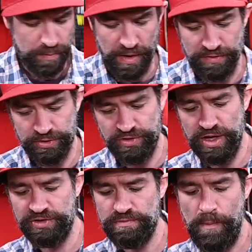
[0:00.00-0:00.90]
Their buffalo
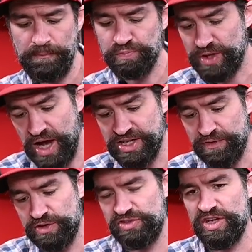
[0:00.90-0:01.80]
sauce, I
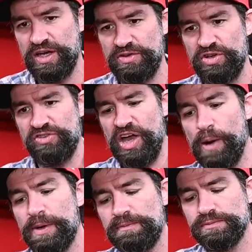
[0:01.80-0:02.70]
definitely say does
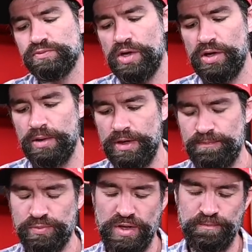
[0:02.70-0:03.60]
help it a little
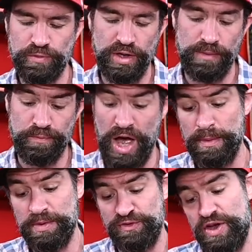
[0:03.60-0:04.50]
bit. Um,
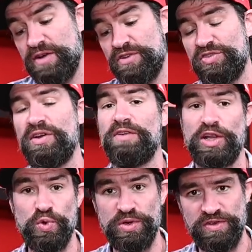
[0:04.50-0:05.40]
I'm a big fan of this stuff,
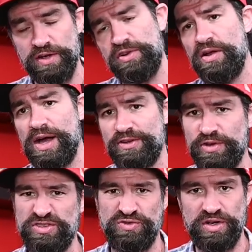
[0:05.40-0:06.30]
like Louisiana style hot
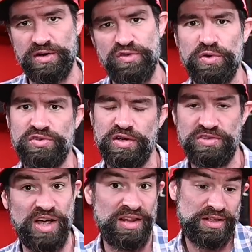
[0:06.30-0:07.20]
sauces, vinegar forward
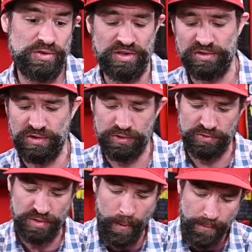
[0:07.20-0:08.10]
sauces. I like those kind of sauces.